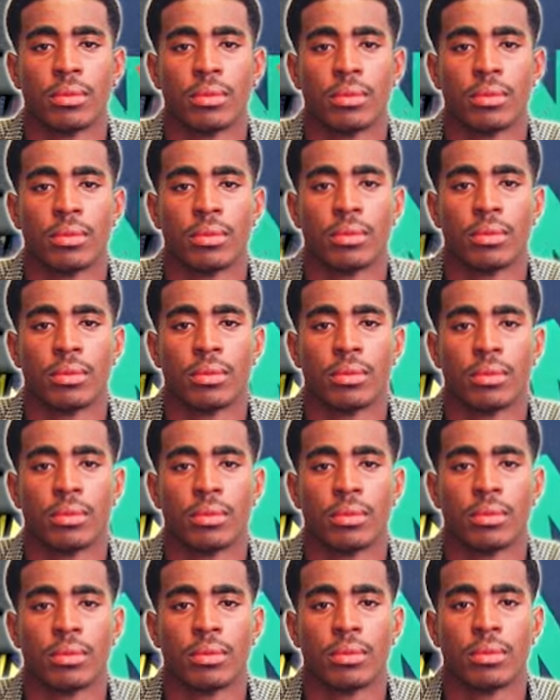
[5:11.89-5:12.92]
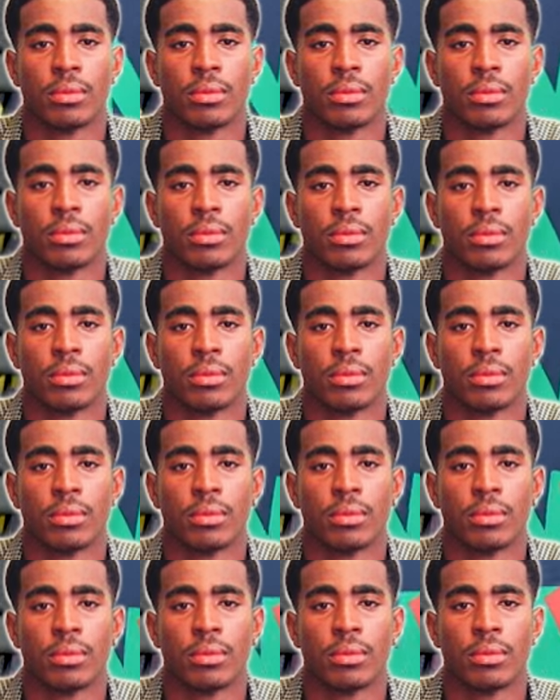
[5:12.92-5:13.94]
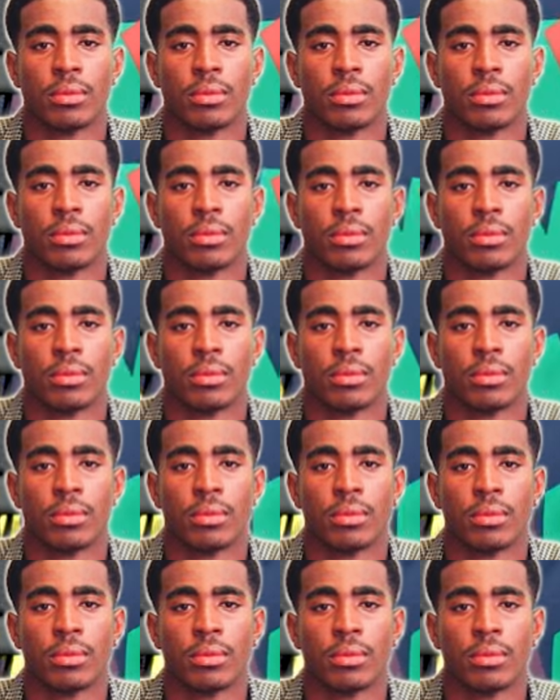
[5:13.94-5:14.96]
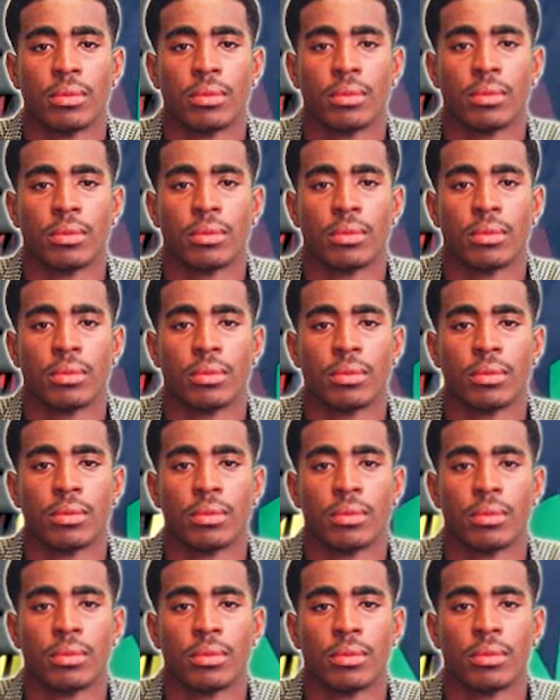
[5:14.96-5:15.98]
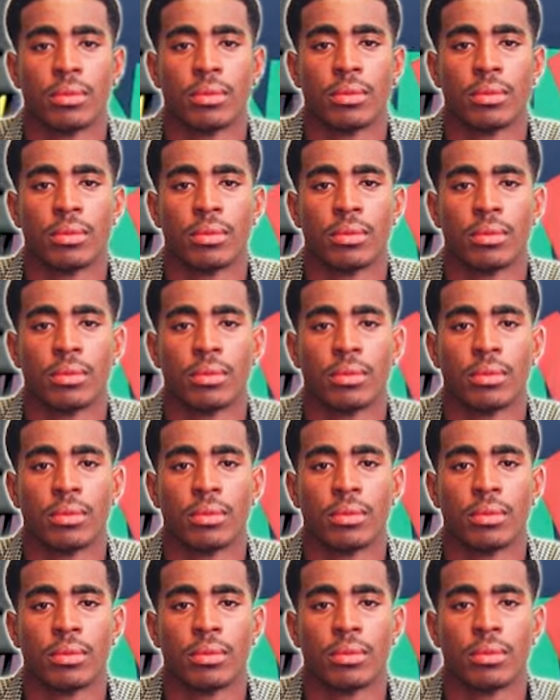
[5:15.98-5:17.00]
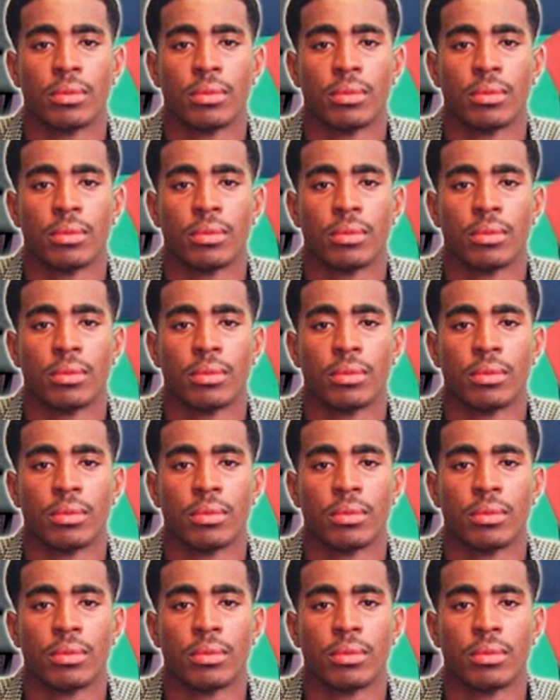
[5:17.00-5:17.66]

[no speech]